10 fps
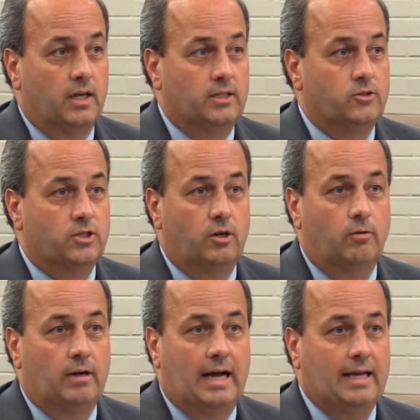And
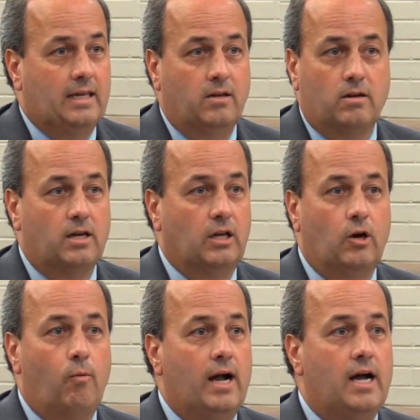so I cannot
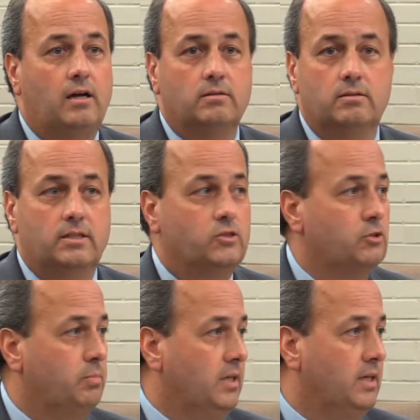go out and
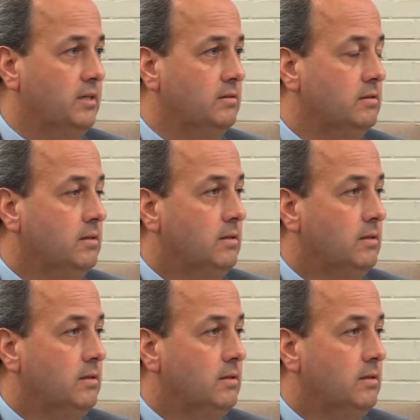spend